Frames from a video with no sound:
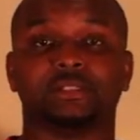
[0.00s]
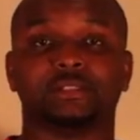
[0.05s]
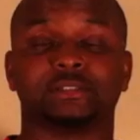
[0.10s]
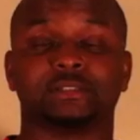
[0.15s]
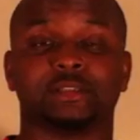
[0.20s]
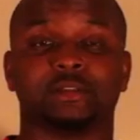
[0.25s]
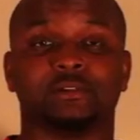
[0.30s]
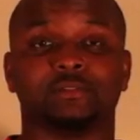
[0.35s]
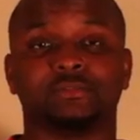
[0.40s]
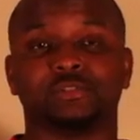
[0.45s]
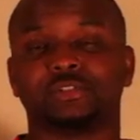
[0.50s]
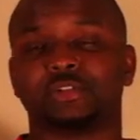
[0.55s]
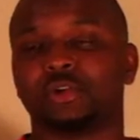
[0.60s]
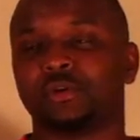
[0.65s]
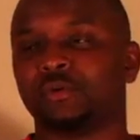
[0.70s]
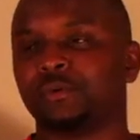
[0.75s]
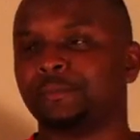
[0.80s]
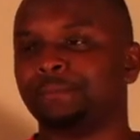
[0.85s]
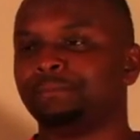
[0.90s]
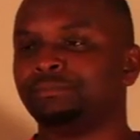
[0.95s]
So
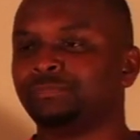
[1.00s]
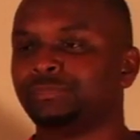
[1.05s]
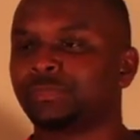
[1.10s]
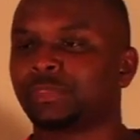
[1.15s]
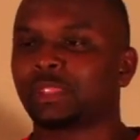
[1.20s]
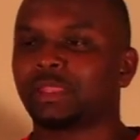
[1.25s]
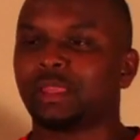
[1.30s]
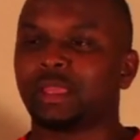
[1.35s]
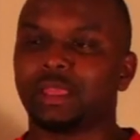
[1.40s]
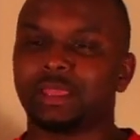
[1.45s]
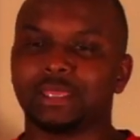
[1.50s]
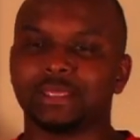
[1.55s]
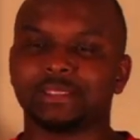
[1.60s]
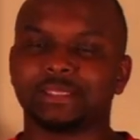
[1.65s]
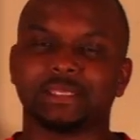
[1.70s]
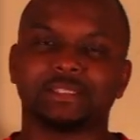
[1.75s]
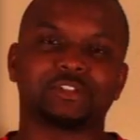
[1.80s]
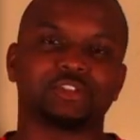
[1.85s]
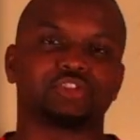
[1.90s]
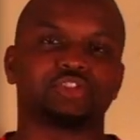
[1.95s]
it's a
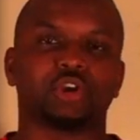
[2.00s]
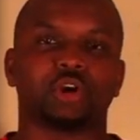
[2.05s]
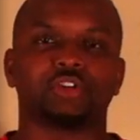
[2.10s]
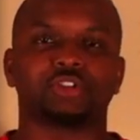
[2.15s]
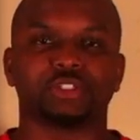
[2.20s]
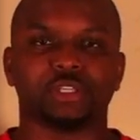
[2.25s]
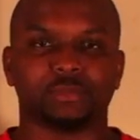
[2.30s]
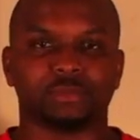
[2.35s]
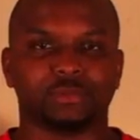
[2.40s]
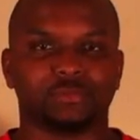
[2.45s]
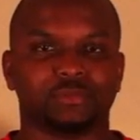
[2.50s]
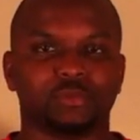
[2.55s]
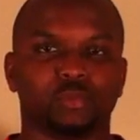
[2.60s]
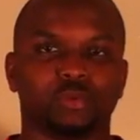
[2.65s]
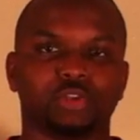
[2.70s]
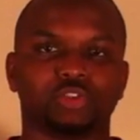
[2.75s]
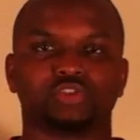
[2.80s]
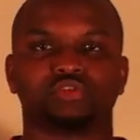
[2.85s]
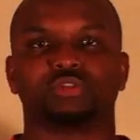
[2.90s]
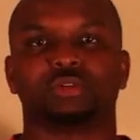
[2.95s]
toss-up. If you want
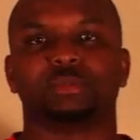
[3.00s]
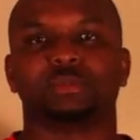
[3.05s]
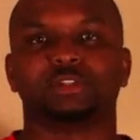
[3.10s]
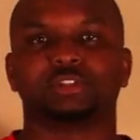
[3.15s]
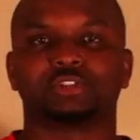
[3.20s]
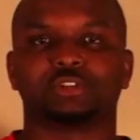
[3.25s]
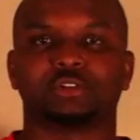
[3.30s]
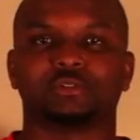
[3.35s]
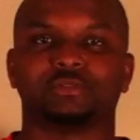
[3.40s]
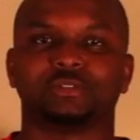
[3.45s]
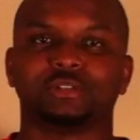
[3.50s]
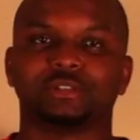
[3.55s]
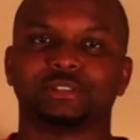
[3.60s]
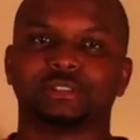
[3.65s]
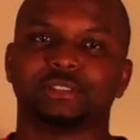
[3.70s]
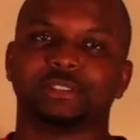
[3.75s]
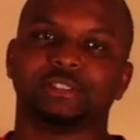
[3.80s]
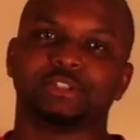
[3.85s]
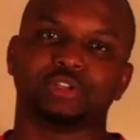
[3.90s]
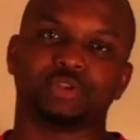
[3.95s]
streaming service, then you
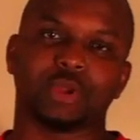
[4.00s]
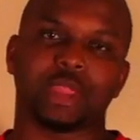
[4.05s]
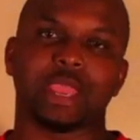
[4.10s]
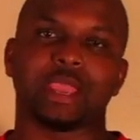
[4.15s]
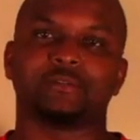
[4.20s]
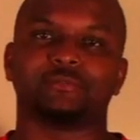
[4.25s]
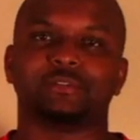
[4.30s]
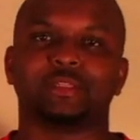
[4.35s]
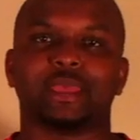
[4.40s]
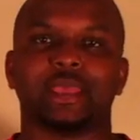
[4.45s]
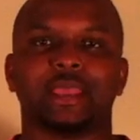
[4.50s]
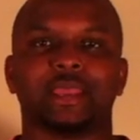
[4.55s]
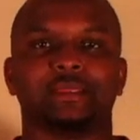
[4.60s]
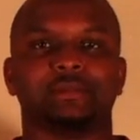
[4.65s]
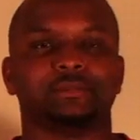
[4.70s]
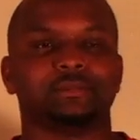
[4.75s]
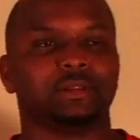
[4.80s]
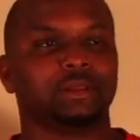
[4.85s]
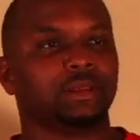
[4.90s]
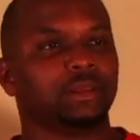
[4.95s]
have that,
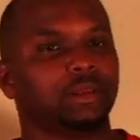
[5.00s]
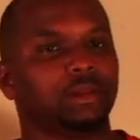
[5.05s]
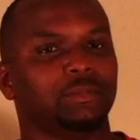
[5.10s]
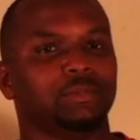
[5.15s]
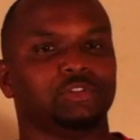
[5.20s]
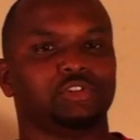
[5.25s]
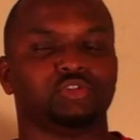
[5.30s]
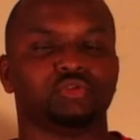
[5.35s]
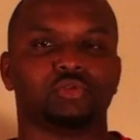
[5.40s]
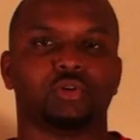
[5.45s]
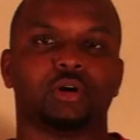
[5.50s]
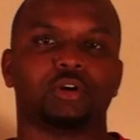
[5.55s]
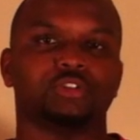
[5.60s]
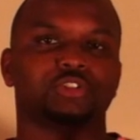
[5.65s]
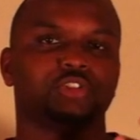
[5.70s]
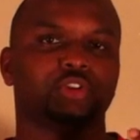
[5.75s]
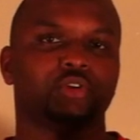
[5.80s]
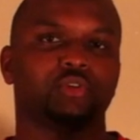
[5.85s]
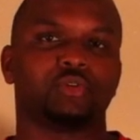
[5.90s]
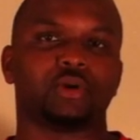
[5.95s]
but you also
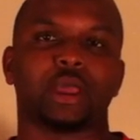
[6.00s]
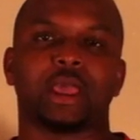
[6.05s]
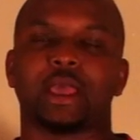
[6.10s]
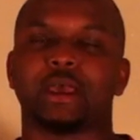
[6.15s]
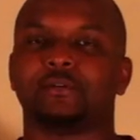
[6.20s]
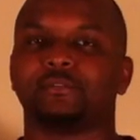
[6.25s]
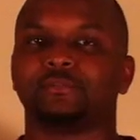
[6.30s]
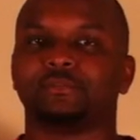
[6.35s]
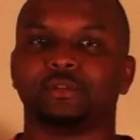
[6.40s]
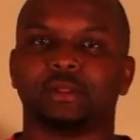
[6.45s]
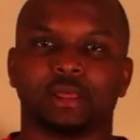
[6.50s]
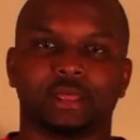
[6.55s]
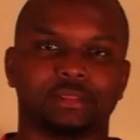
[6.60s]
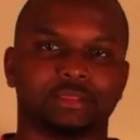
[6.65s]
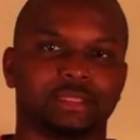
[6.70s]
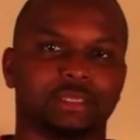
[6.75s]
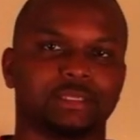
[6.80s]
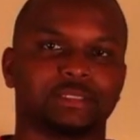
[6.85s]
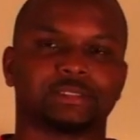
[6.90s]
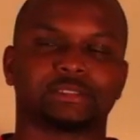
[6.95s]
have things
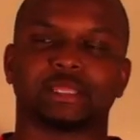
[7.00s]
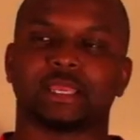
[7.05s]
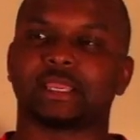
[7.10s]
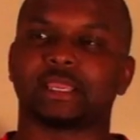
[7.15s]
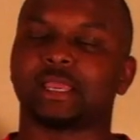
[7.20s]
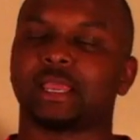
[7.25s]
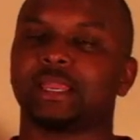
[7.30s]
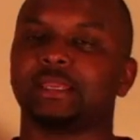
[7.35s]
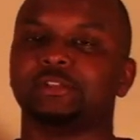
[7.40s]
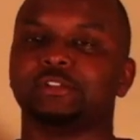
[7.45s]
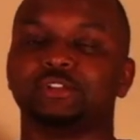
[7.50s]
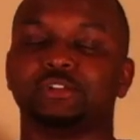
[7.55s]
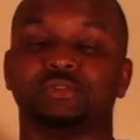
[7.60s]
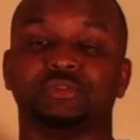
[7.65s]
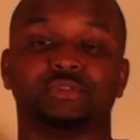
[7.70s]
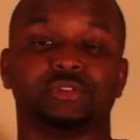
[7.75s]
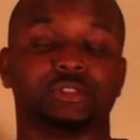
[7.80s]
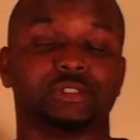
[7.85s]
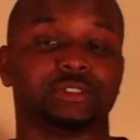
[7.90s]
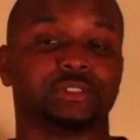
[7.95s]
like iTunes and
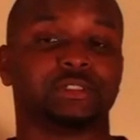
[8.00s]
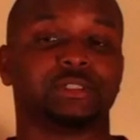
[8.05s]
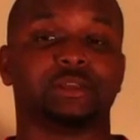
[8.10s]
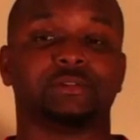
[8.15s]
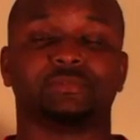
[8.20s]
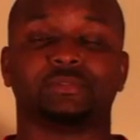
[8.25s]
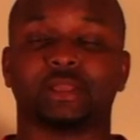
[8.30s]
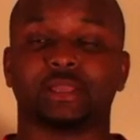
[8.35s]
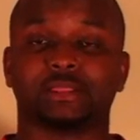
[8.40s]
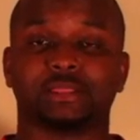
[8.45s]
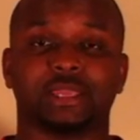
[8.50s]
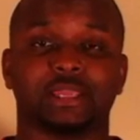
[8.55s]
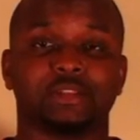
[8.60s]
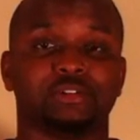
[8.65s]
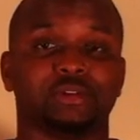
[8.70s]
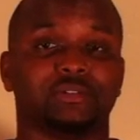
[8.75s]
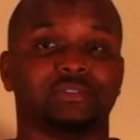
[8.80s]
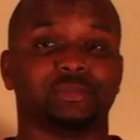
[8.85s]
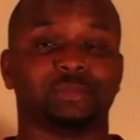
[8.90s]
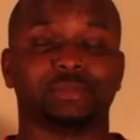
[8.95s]
stuff like that. You have the
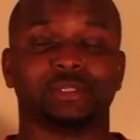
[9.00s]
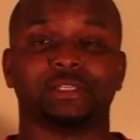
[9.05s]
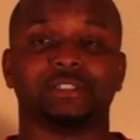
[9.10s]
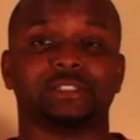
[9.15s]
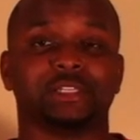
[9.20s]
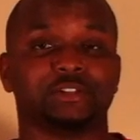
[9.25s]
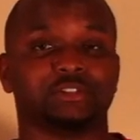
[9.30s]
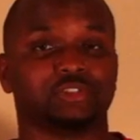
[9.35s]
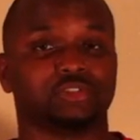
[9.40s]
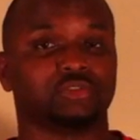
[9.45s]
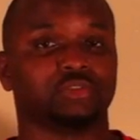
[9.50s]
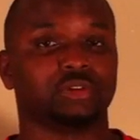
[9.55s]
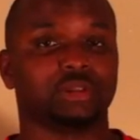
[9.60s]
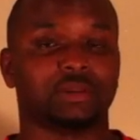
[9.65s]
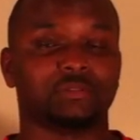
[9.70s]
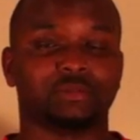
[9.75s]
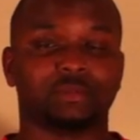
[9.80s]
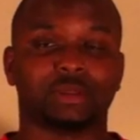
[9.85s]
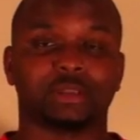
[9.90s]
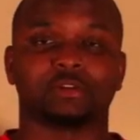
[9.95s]
PlayStation Store, you have the
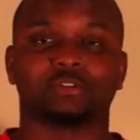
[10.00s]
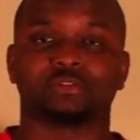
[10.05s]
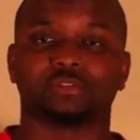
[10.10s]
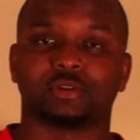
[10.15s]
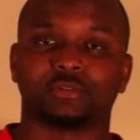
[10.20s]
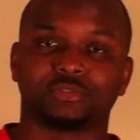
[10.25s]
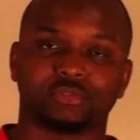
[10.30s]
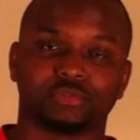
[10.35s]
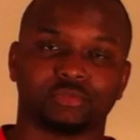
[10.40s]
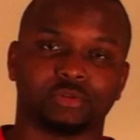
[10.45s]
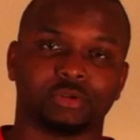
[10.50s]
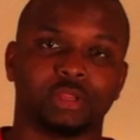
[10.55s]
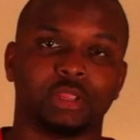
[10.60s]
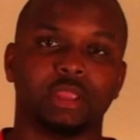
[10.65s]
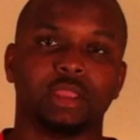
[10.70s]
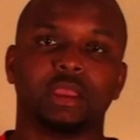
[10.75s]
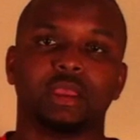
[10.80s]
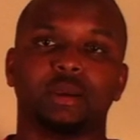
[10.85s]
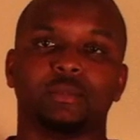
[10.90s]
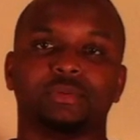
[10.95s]
Microsoft Store, but
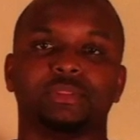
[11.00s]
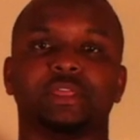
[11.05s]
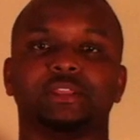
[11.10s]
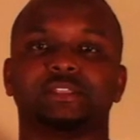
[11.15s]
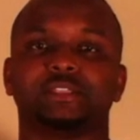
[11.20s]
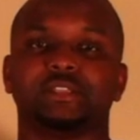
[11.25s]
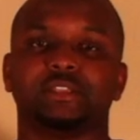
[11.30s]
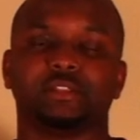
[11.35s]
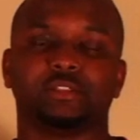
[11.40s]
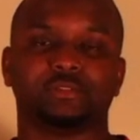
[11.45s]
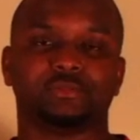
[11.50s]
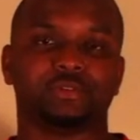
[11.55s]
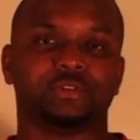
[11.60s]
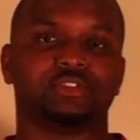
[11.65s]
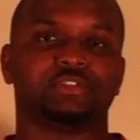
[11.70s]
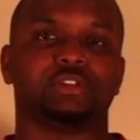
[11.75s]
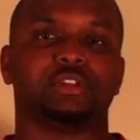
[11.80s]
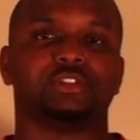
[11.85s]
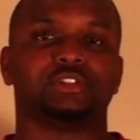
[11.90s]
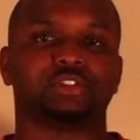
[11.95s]
that's another feature that
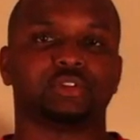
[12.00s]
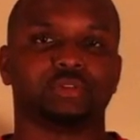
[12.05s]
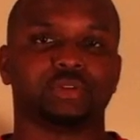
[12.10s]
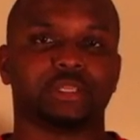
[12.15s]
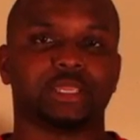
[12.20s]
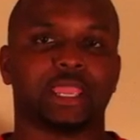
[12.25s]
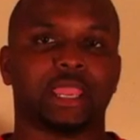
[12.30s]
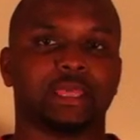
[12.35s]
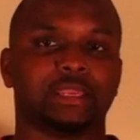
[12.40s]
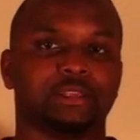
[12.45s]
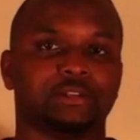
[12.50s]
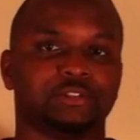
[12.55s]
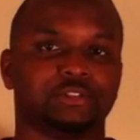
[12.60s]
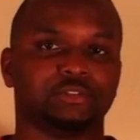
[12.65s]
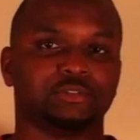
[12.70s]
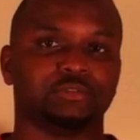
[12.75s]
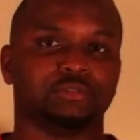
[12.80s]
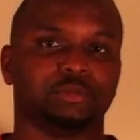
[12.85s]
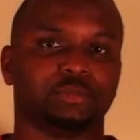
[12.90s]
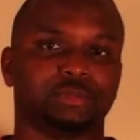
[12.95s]
Sony added to the
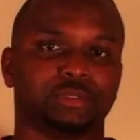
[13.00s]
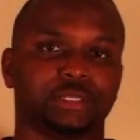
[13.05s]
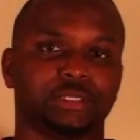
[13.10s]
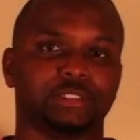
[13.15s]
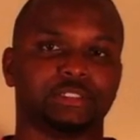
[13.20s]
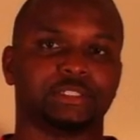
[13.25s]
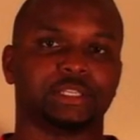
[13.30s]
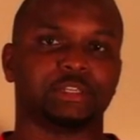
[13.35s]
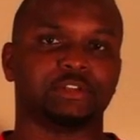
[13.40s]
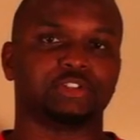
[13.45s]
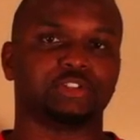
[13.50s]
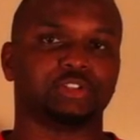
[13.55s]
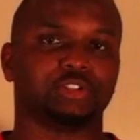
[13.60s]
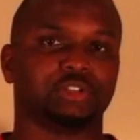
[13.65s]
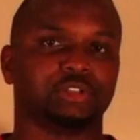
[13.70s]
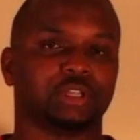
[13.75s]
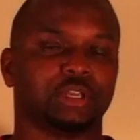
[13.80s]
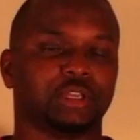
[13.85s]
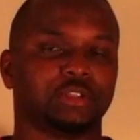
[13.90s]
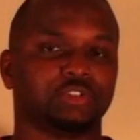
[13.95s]
PlayStation
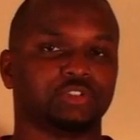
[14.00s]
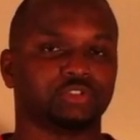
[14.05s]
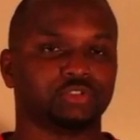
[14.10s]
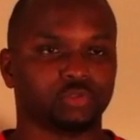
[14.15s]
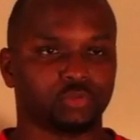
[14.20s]
Store.